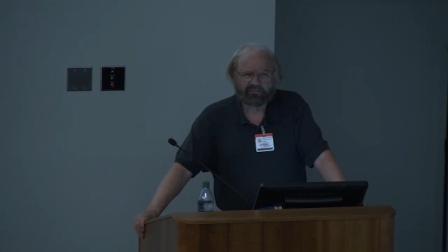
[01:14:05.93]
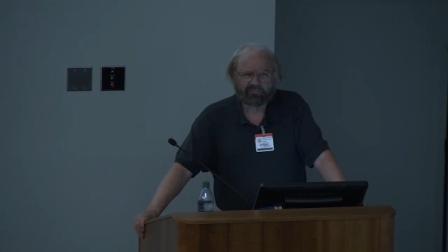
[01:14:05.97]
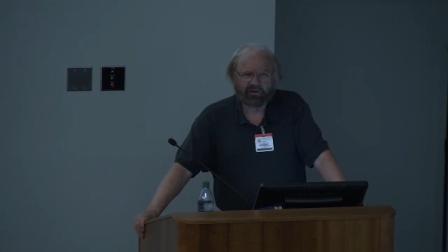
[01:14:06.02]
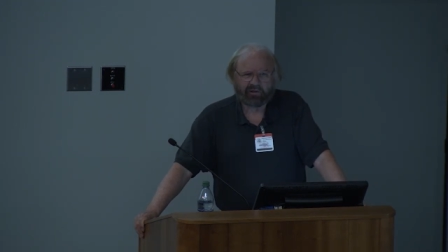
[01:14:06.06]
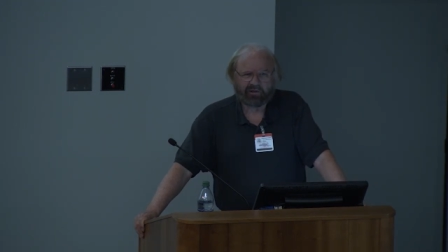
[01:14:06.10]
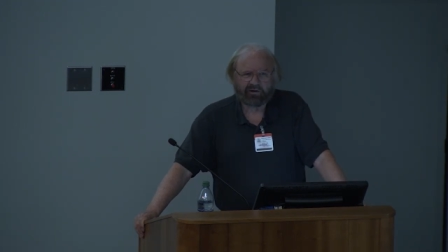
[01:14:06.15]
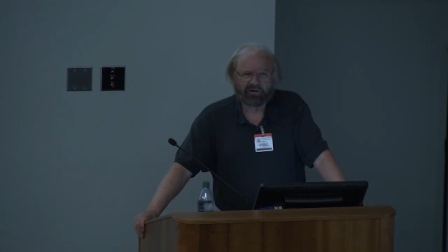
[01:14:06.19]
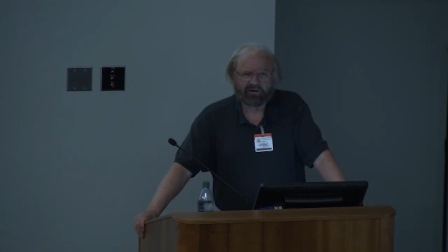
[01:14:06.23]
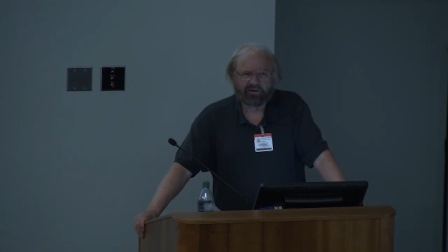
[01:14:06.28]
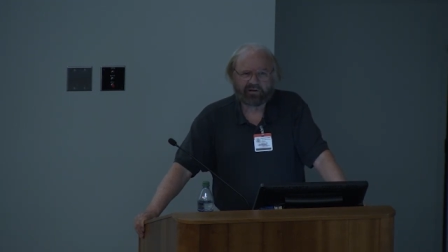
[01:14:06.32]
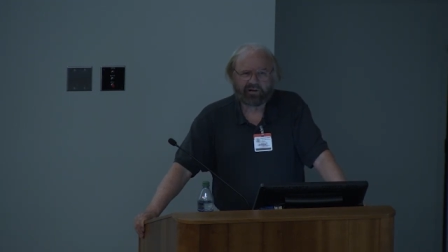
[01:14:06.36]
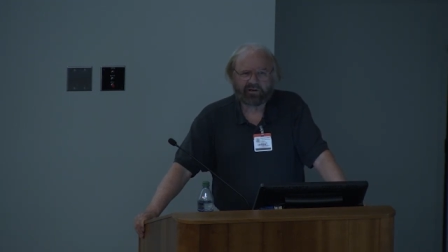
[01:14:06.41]
I mean,
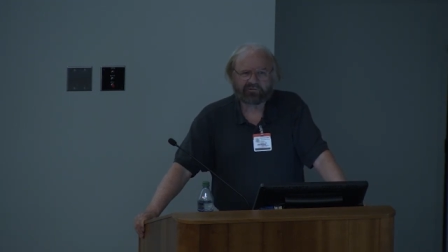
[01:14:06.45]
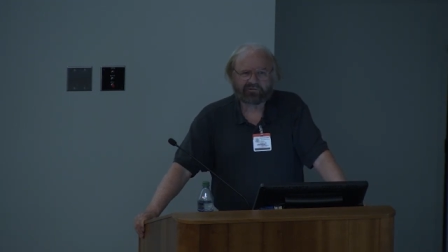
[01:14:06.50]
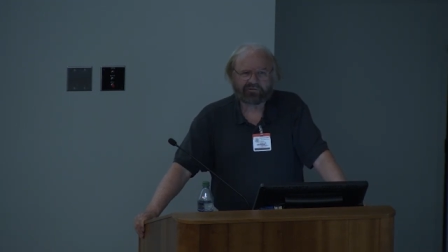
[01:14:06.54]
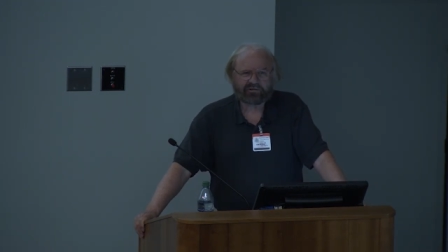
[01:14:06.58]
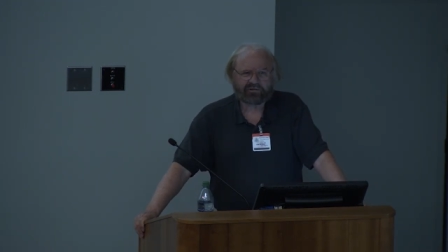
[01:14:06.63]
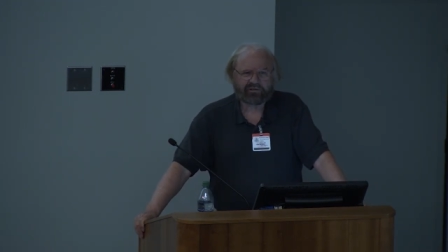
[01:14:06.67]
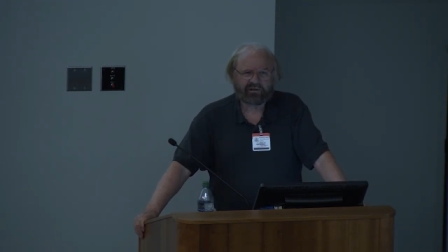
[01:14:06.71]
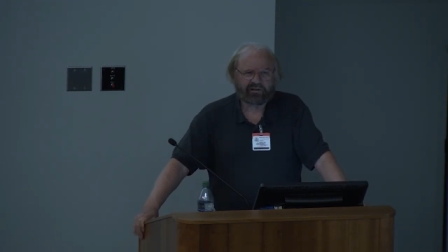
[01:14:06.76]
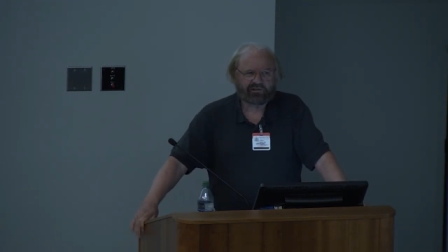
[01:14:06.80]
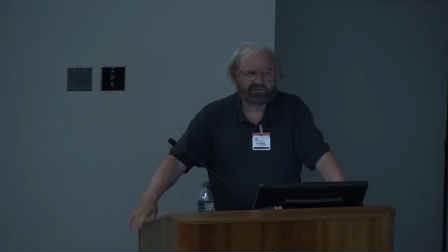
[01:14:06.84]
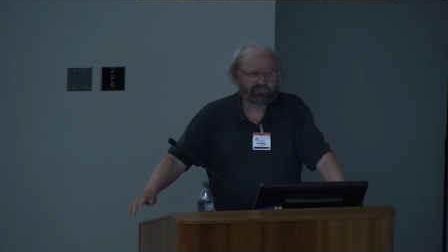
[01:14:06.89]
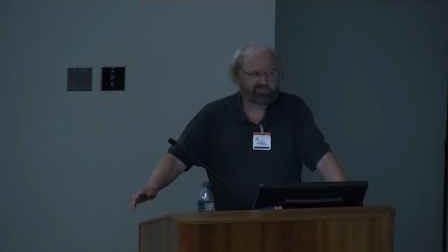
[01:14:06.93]
there are
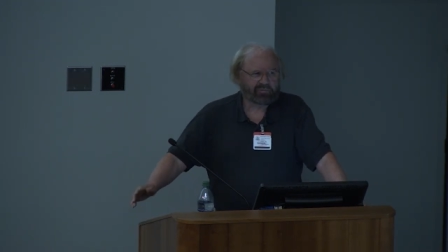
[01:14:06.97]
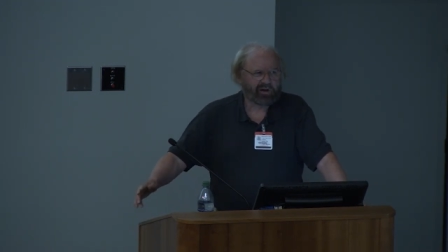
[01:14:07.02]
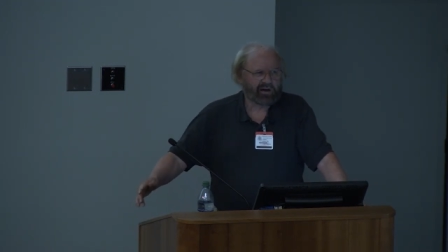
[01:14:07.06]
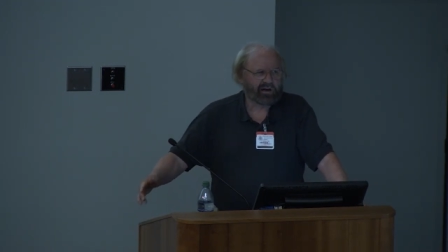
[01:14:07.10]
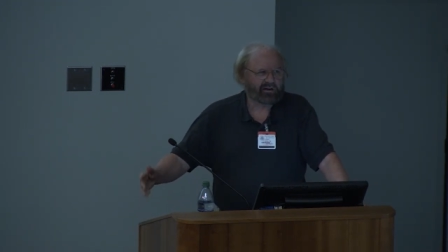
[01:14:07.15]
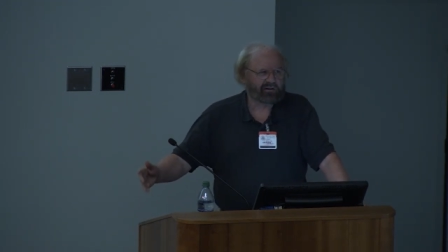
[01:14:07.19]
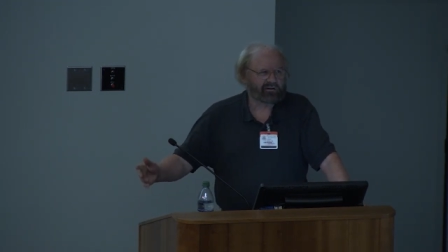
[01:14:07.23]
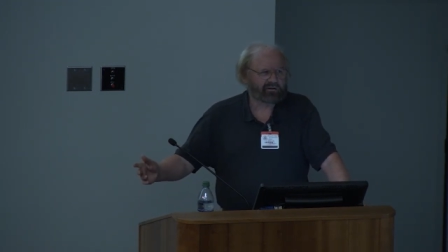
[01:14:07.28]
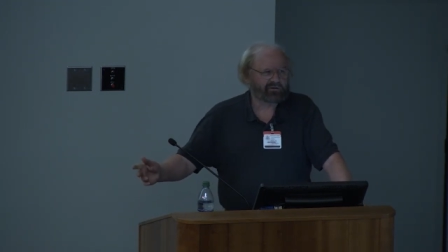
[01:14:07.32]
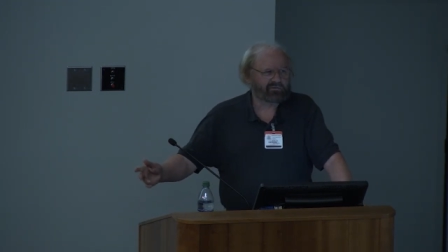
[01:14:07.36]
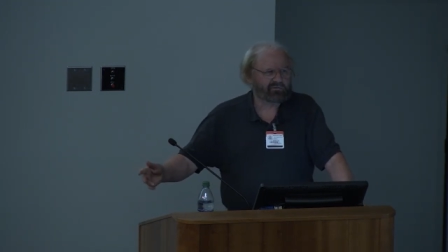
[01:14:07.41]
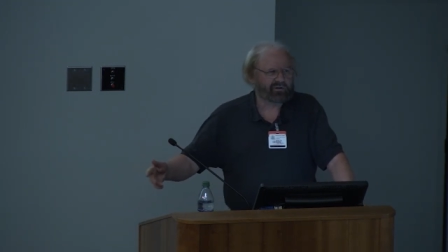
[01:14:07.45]
countries like
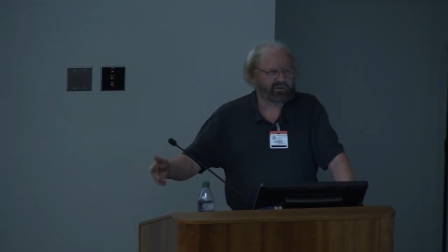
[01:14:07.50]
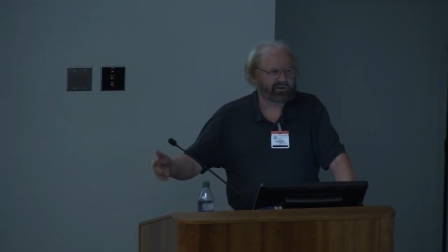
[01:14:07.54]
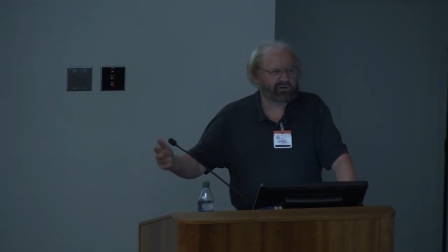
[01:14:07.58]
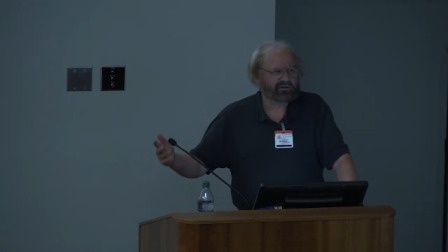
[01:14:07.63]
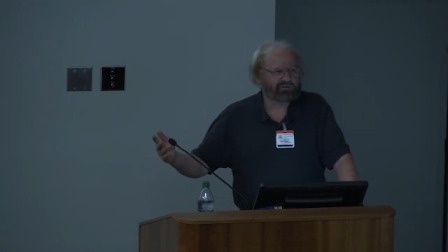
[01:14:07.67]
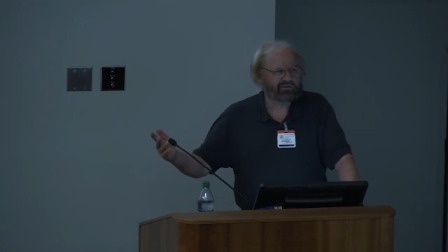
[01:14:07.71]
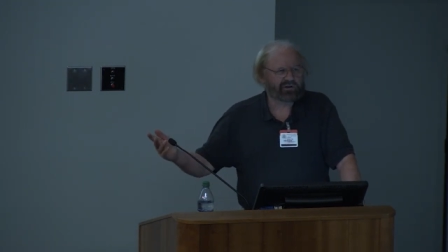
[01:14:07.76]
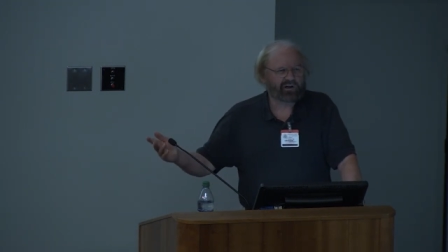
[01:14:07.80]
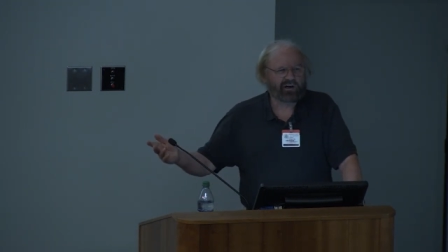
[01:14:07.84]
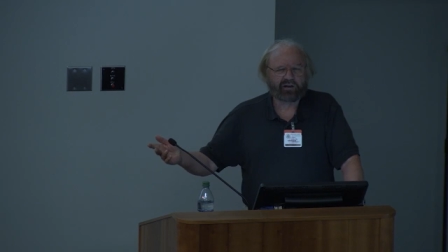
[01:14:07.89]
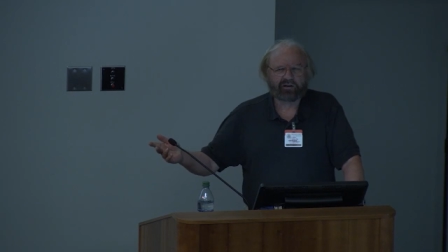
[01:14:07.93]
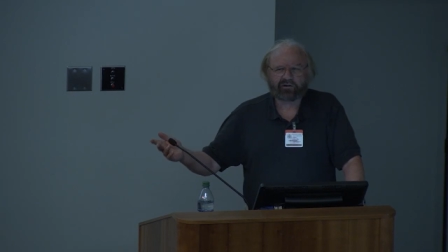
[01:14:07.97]
Japan, Korea,
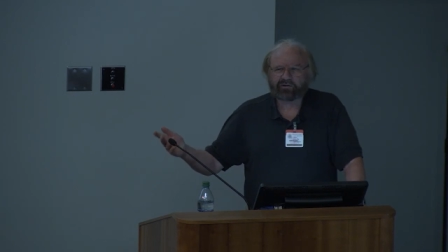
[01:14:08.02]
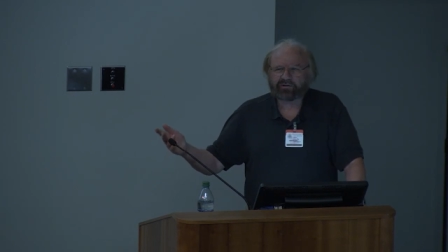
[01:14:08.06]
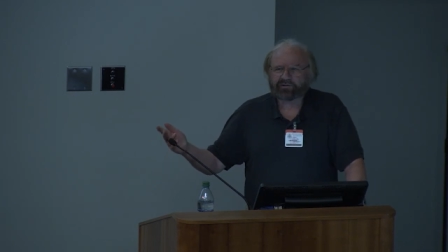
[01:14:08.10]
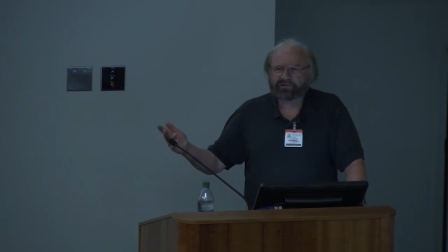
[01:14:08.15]
China,